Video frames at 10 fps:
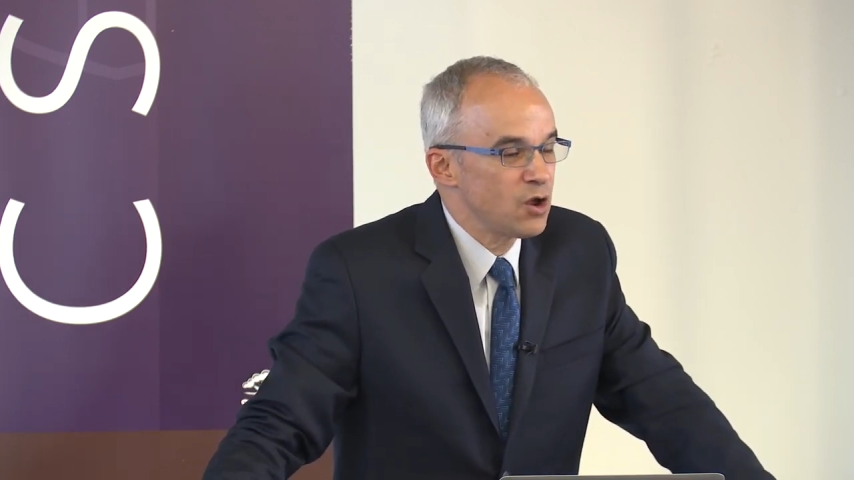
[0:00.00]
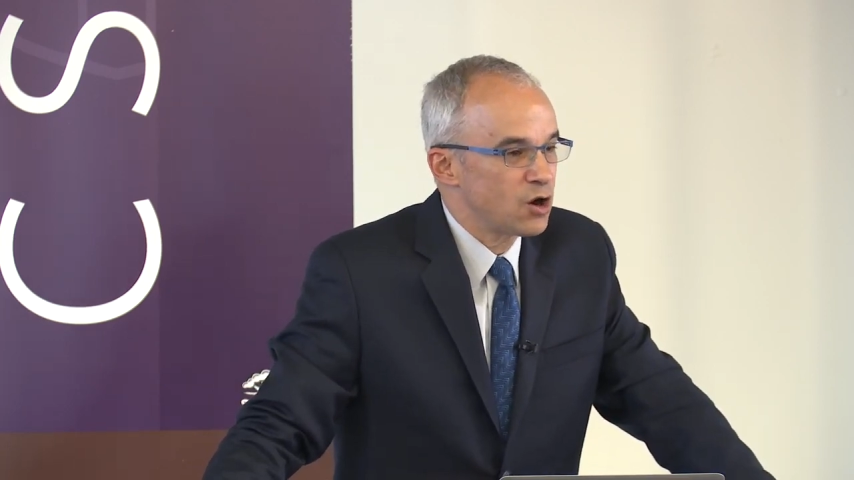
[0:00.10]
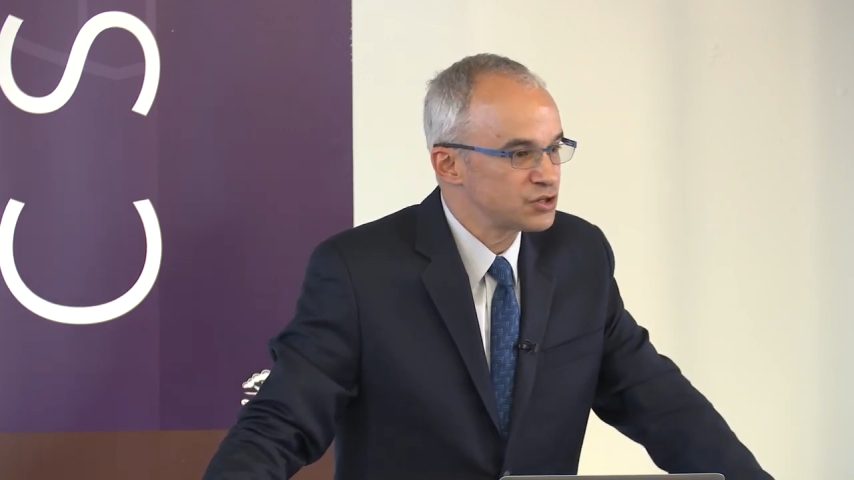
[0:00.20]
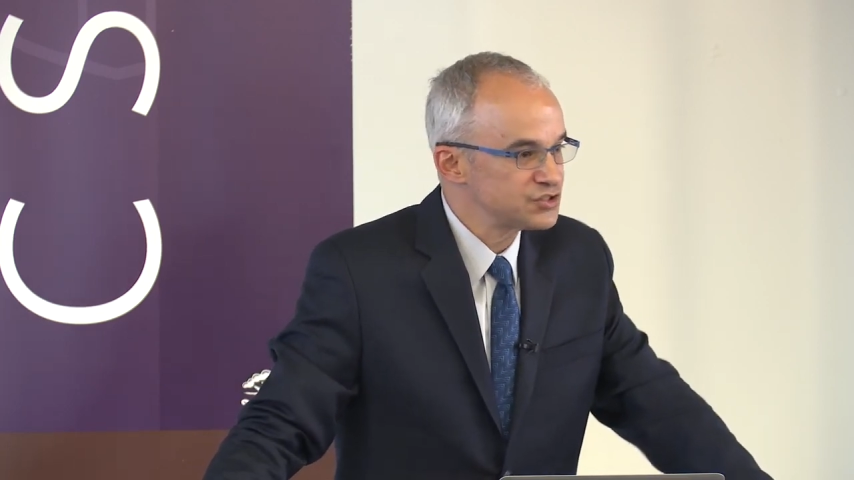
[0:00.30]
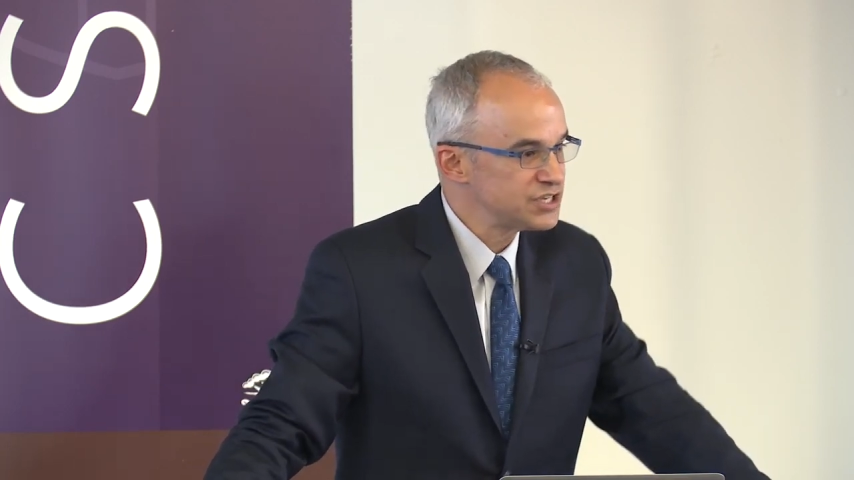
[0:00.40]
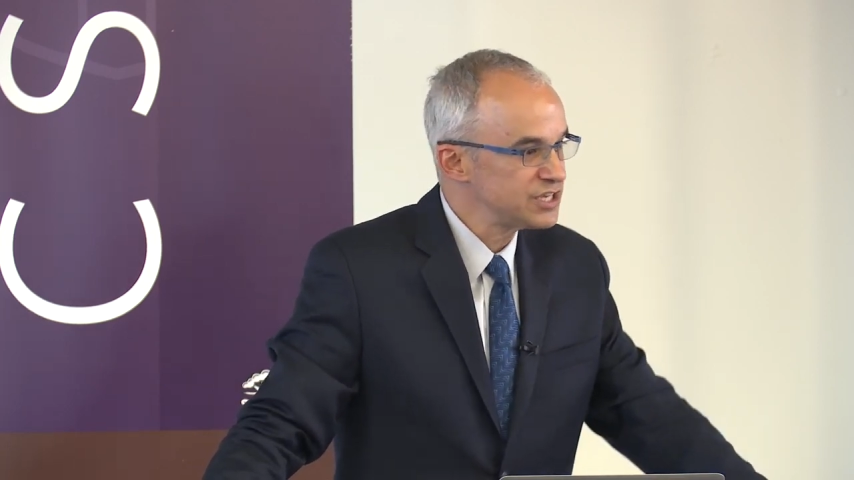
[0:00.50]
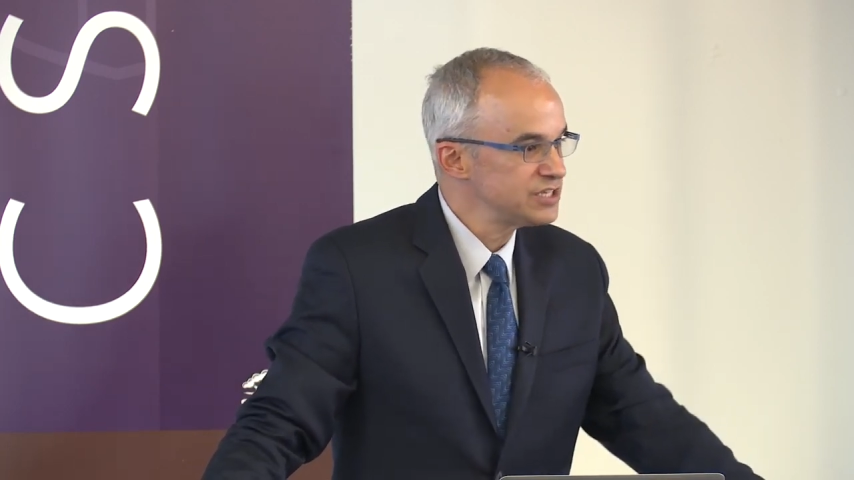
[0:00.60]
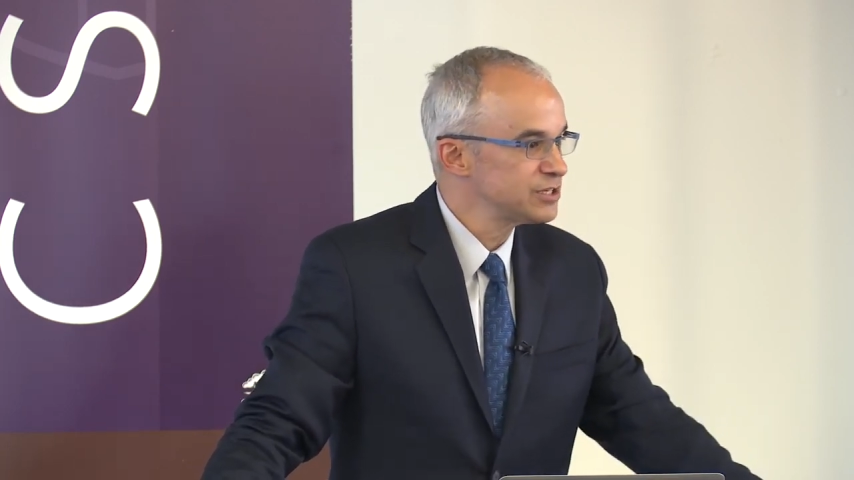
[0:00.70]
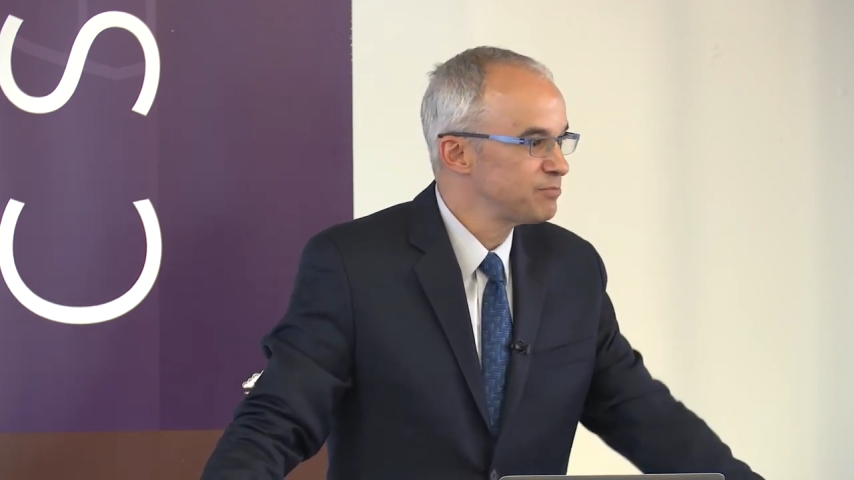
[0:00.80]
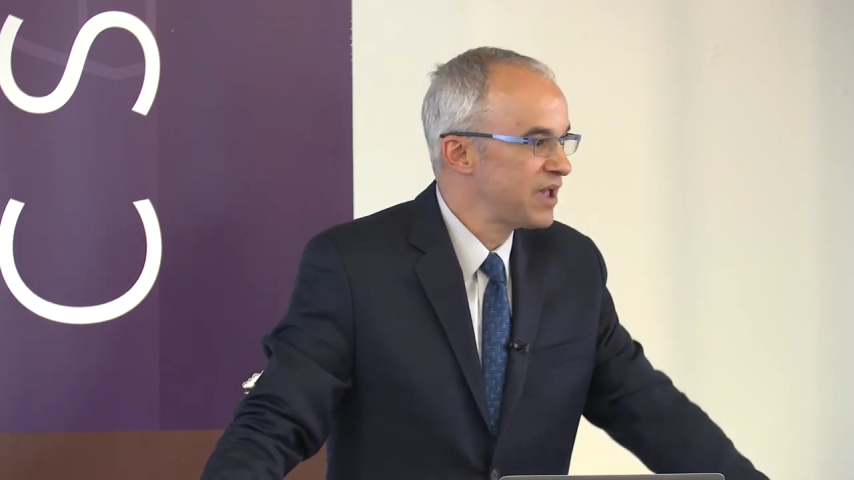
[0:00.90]
are
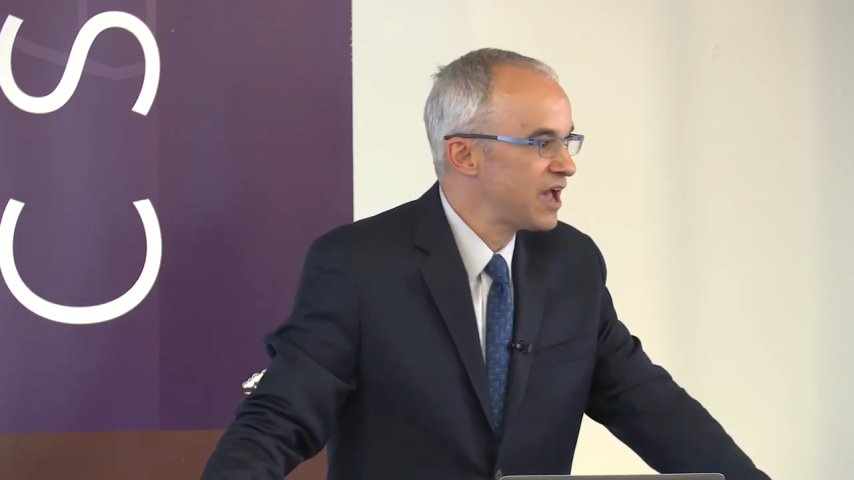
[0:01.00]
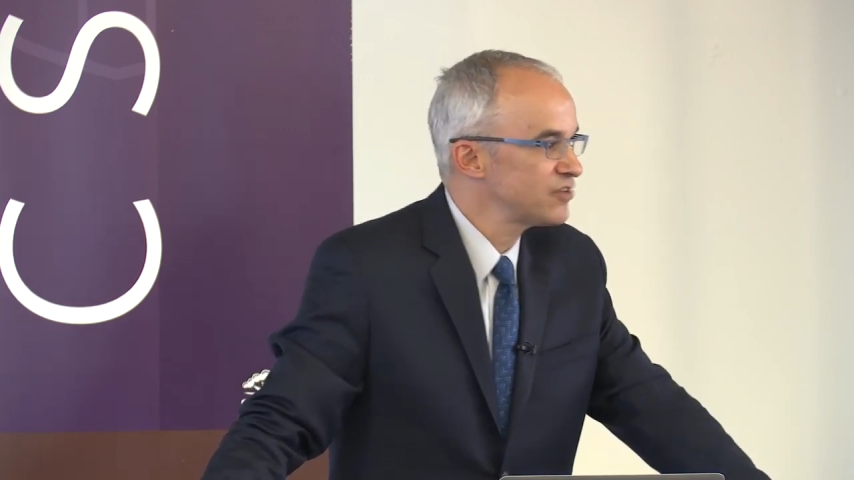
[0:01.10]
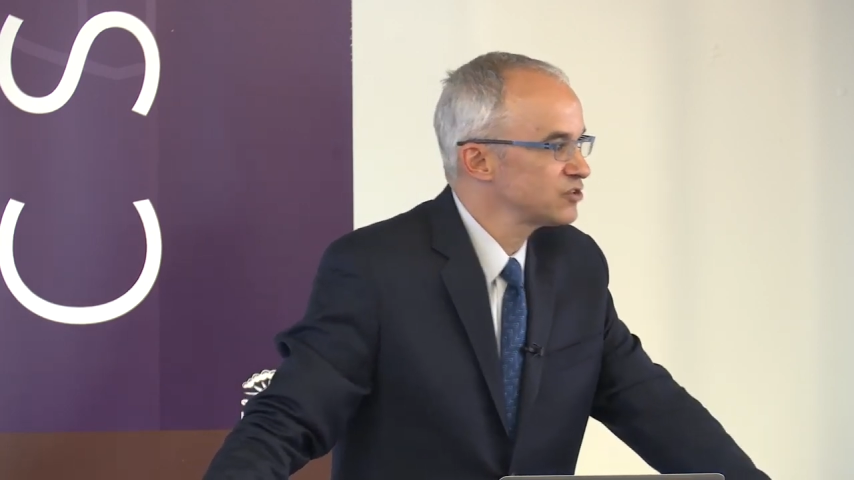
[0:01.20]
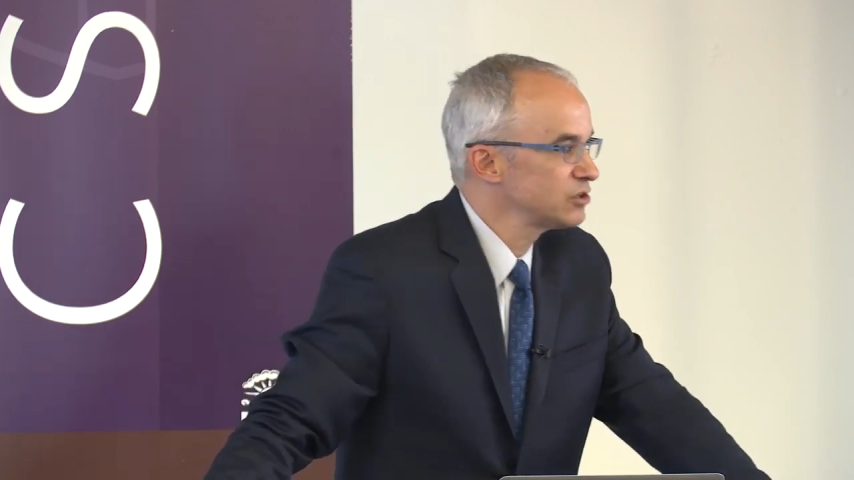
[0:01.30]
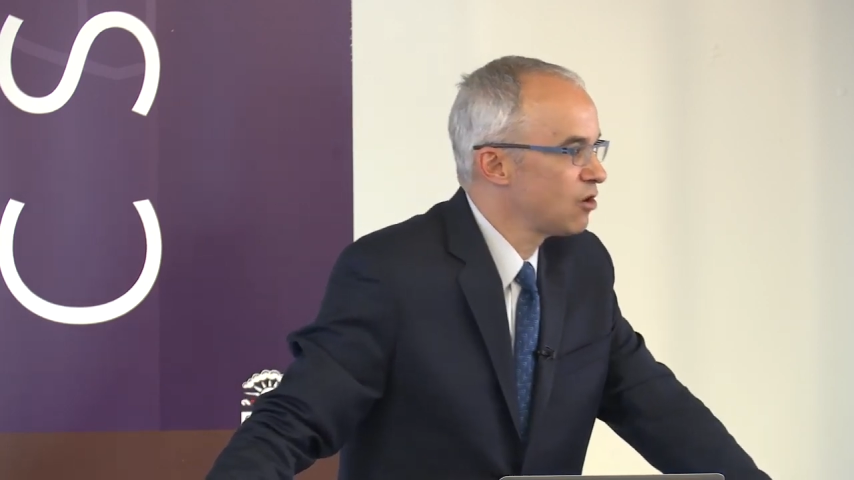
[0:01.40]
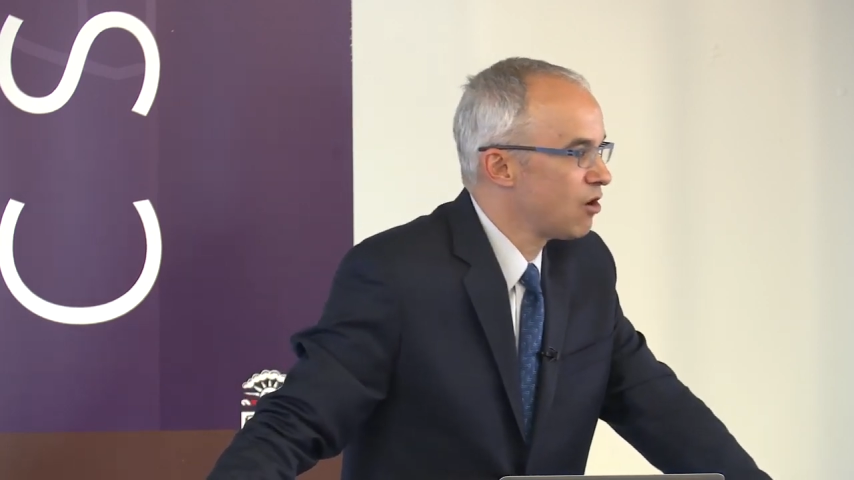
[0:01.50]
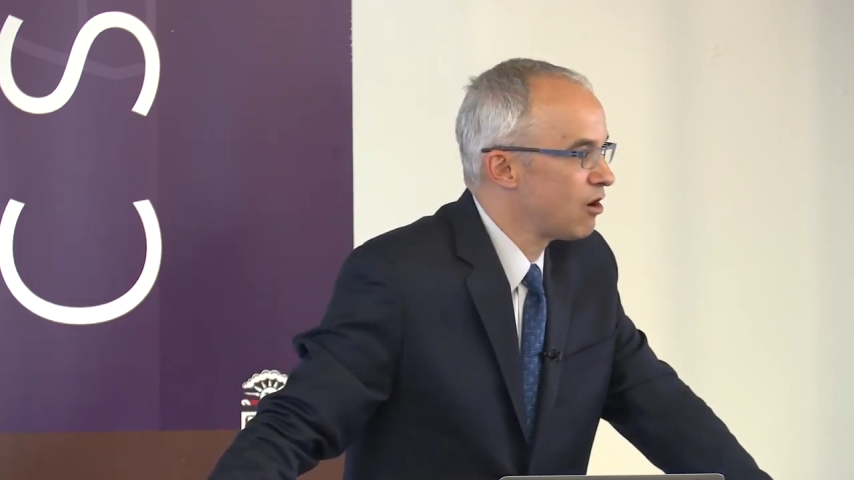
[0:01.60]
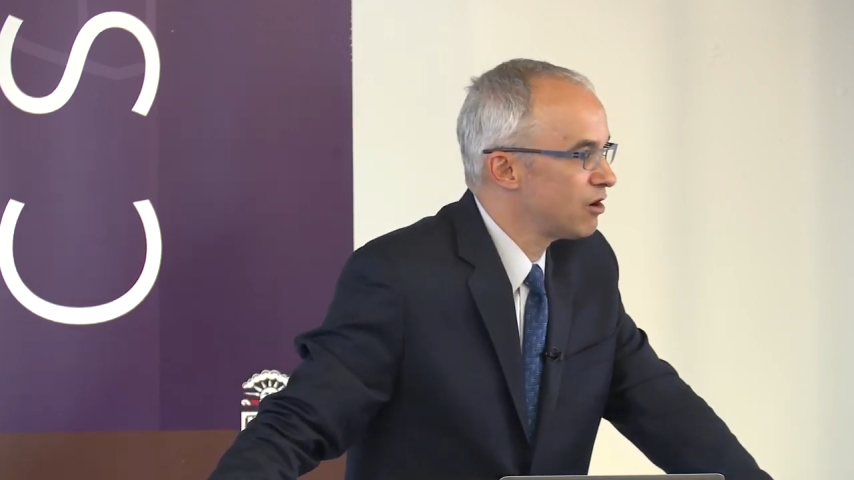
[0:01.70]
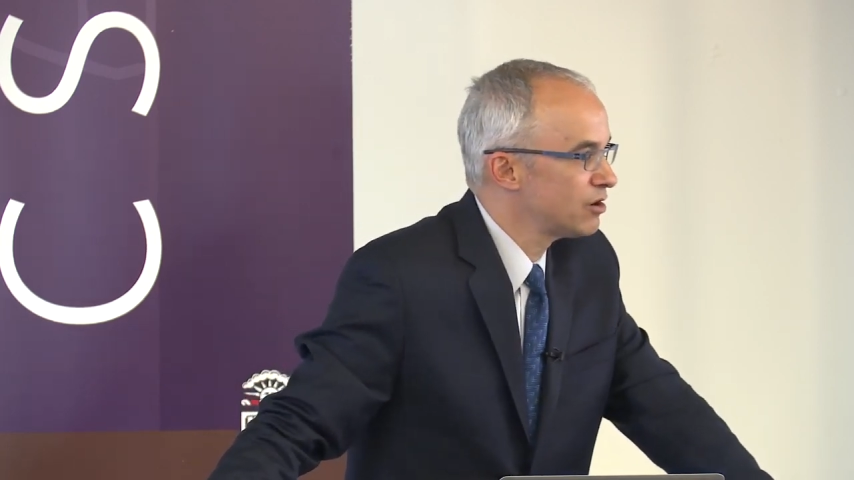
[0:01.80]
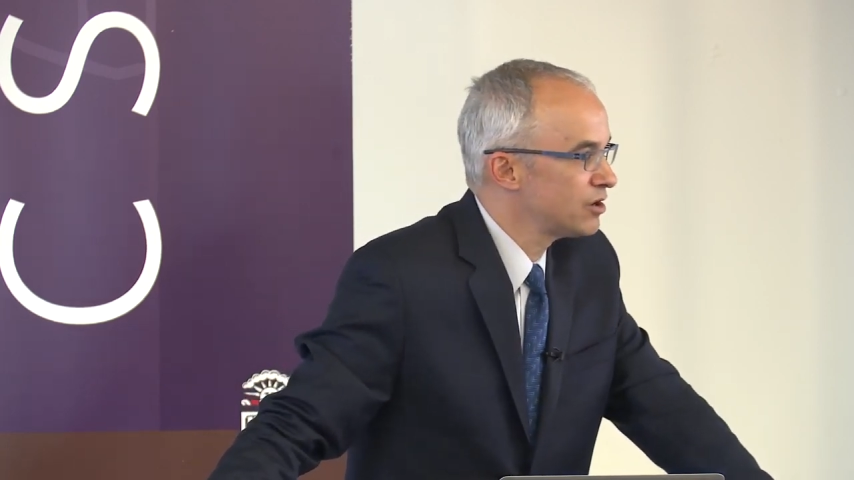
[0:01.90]
seeking to pass a law